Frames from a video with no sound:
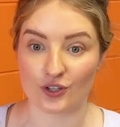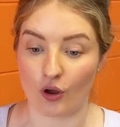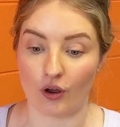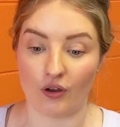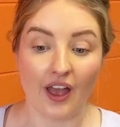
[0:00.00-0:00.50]

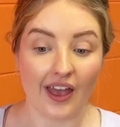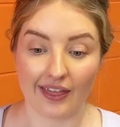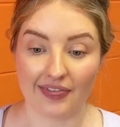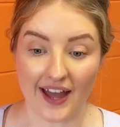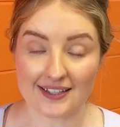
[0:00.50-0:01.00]
So
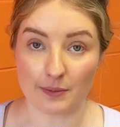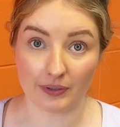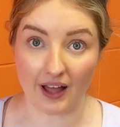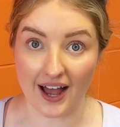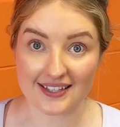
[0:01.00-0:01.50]
that's a
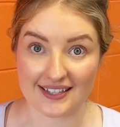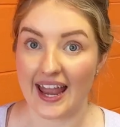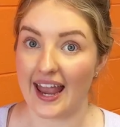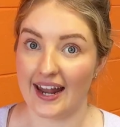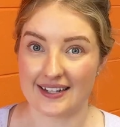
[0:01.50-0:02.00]
plus,
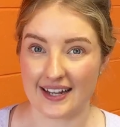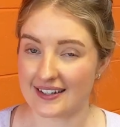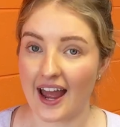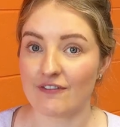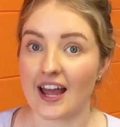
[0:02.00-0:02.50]
and it
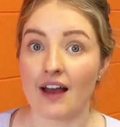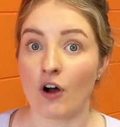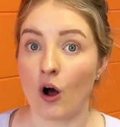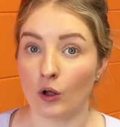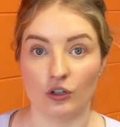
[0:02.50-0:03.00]
doesn't have to have
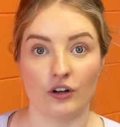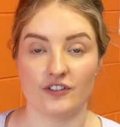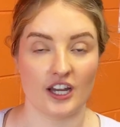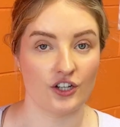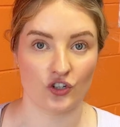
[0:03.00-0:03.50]
a whole lot
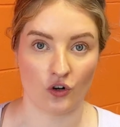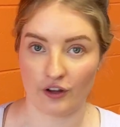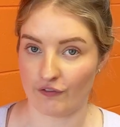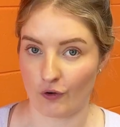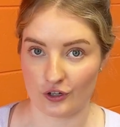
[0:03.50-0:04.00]
of tension on
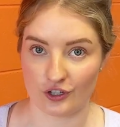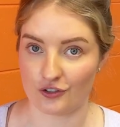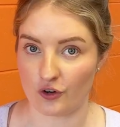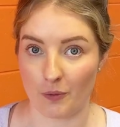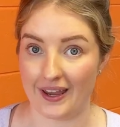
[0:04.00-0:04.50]
it for it to
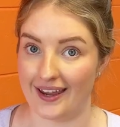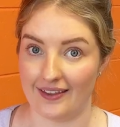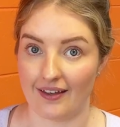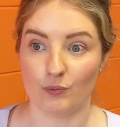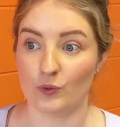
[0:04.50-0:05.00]
stop either,